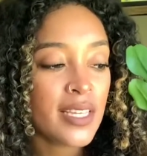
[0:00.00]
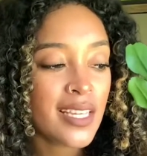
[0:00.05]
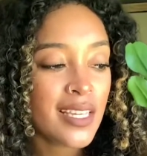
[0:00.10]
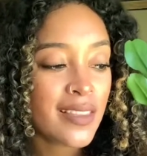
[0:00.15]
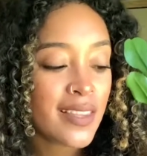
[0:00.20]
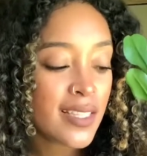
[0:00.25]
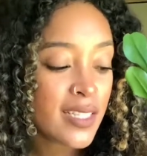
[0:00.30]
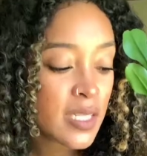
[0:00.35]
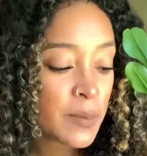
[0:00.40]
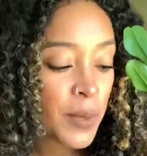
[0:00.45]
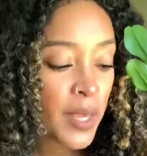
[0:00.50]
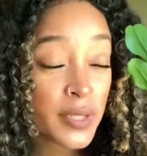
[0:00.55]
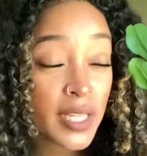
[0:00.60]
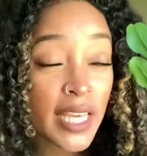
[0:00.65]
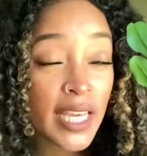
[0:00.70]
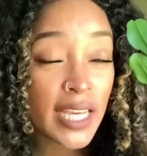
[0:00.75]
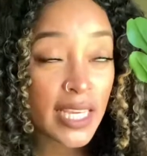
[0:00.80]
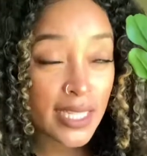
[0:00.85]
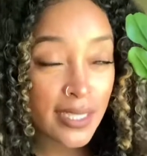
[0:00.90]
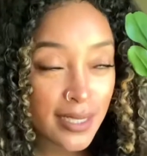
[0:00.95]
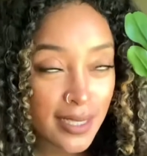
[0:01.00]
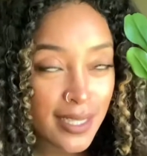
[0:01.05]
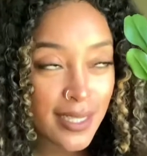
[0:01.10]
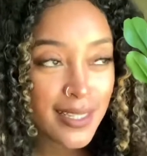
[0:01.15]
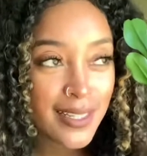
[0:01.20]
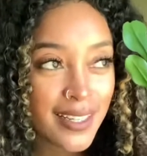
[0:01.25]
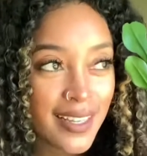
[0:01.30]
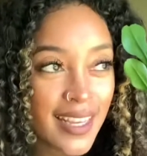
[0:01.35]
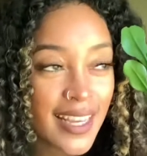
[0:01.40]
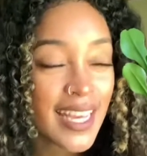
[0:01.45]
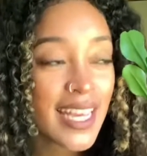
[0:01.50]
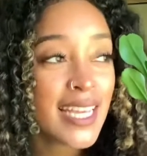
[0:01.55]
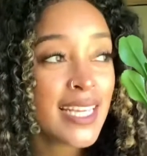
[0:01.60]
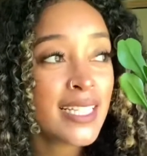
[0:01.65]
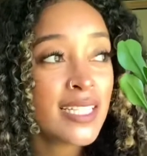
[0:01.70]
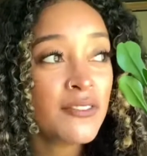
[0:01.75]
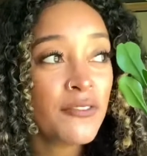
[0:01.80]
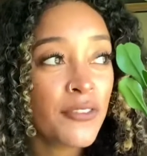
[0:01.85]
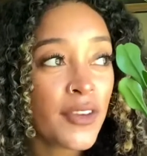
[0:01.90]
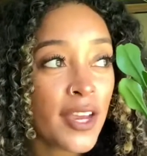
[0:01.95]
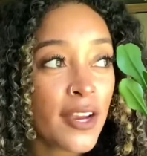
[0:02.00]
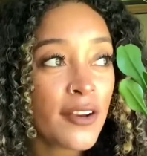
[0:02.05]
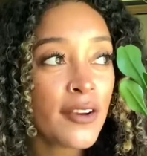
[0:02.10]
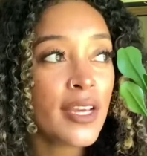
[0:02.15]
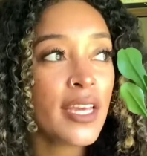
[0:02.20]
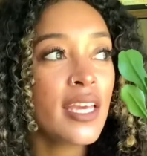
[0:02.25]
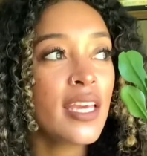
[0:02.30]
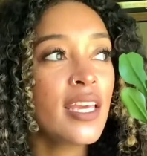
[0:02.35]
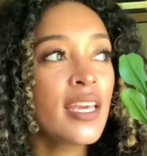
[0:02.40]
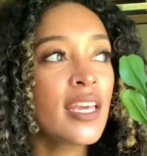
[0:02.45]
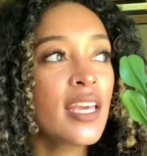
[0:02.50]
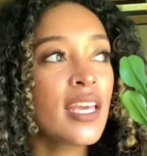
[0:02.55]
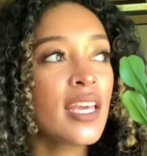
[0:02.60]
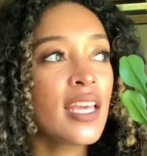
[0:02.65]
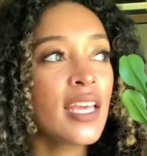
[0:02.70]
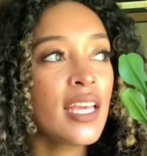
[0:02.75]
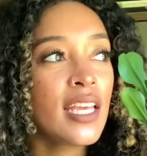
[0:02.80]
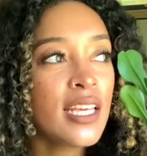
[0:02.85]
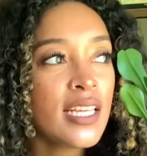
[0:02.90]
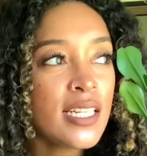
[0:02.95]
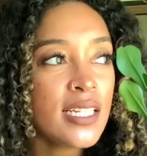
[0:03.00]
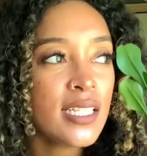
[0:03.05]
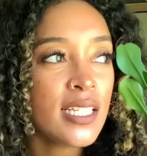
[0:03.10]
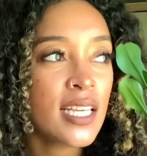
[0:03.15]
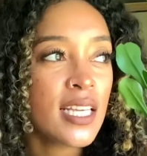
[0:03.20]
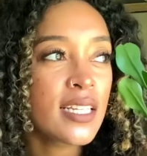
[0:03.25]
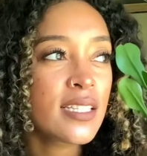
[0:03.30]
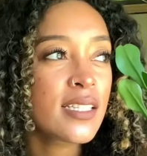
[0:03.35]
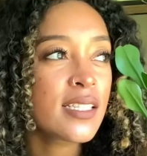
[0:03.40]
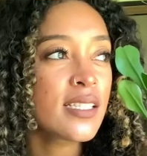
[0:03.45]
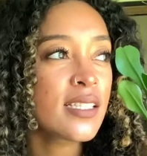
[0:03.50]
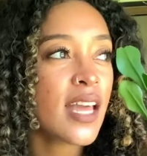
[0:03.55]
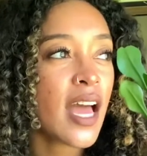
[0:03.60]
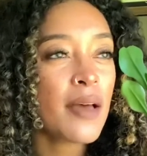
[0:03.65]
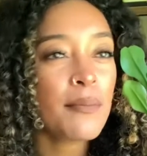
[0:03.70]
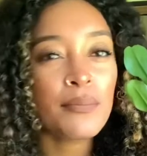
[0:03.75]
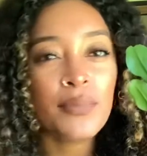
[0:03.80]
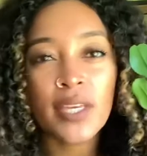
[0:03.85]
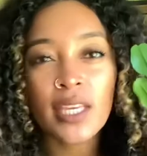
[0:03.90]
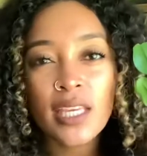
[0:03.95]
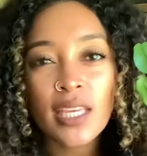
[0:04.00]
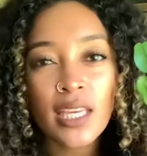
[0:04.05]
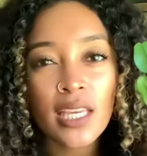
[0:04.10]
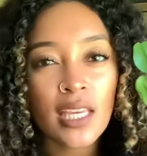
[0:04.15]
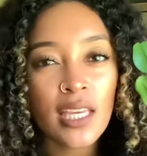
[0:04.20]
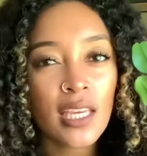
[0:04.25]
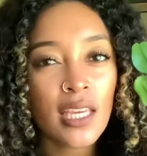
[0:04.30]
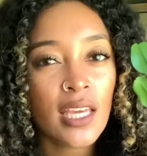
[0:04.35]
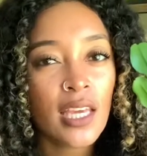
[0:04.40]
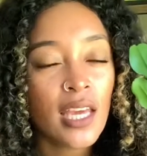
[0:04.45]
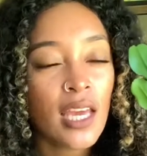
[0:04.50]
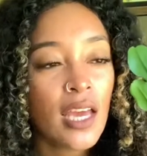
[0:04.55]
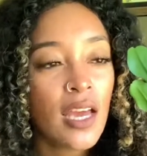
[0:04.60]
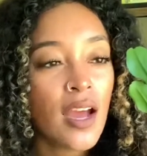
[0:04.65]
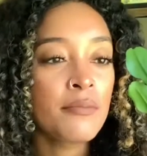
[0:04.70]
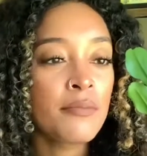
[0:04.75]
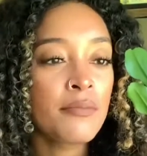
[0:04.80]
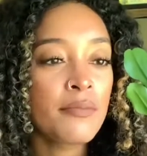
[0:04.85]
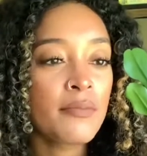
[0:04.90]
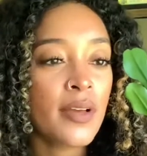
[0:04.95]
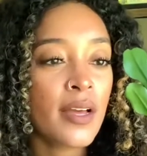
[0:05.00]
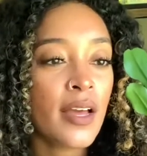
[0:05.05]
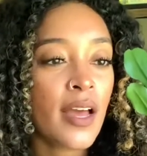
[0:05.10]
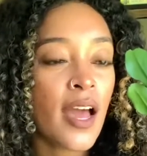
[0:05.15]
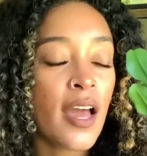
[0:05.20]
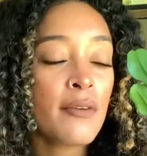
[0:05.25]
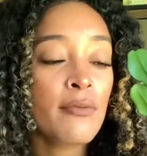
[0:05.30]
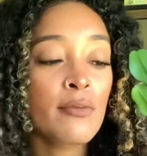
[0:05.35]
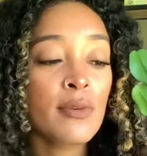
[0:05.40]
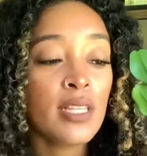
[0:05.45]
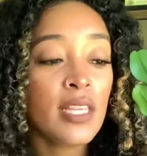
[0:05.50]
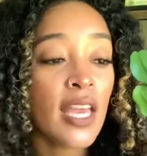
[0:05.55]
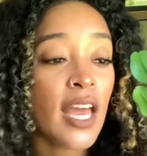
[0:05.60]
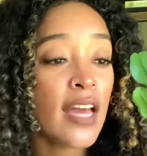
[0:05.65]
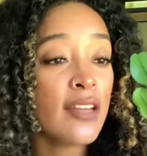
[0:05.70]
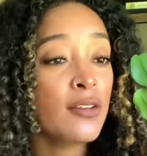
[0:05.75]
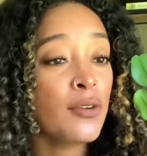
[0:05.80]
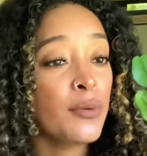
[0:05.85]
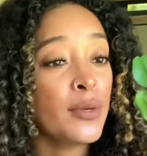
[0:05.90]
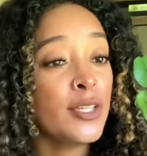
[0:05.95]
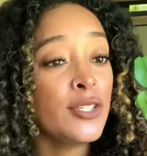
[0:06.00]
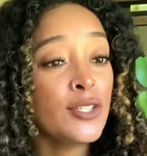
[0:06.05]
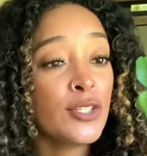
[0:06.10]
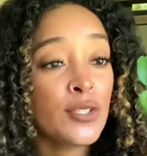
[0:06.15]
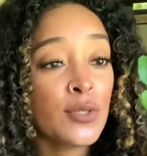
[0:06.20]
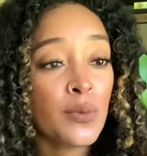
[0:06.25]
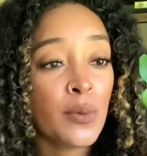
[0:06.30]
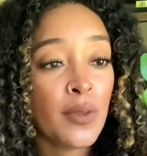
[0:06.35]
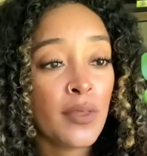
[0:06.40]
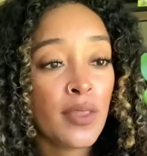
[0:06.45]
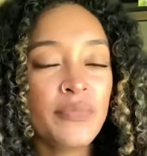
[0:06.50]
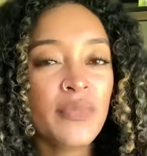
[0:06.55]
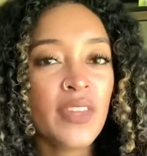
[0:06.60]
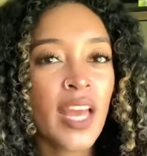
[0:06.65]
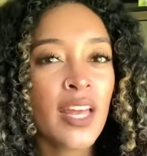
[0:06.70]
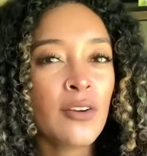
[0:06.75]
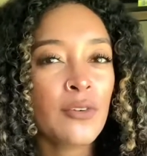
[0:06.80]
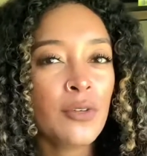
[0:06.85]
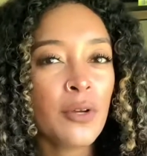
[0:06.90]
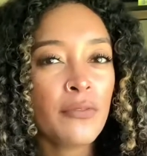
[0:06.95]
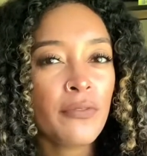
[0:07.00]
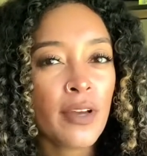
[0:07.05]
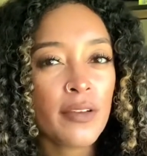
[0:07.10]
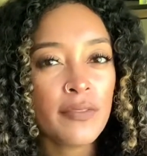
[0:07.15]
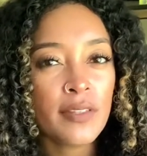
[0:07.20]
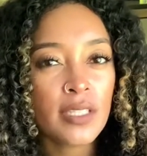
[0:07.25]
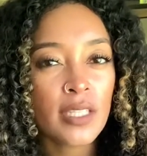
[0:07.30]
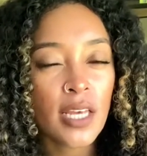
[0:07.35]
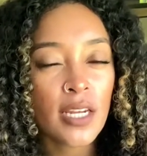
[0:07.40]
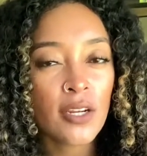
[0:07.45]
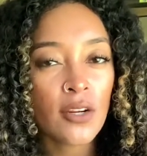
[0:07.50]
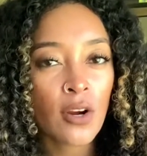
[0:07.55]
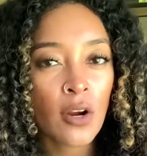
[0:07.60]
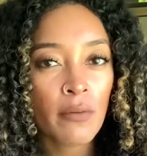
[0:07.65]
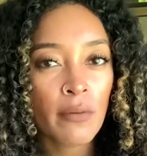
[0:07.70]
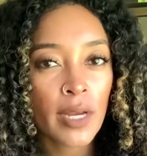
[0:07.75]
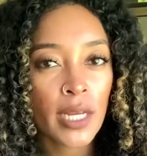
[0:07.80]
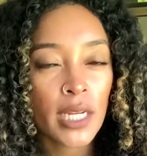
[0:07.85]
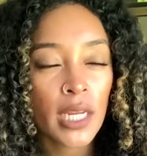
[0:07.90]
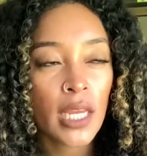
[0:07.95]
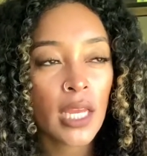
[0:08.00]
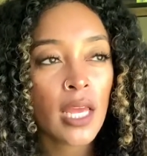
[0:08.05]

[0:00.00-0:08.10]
This plant is very easy. It's not picky. I really had no issues with it. I don't know if I've said it already.